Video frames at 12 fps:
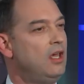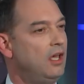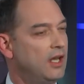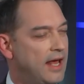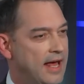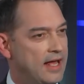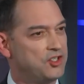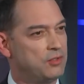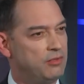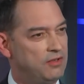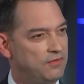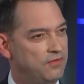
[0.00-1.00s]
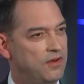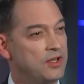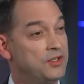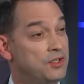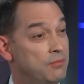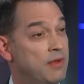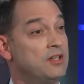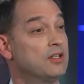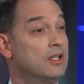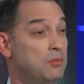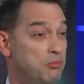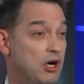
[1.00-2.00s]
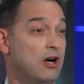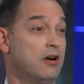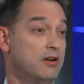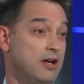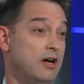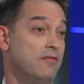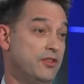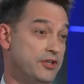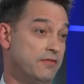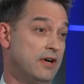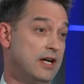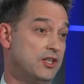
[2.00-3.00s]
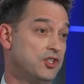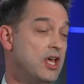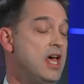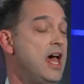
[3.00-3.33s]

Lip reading: It has to be fundamentally part of the device.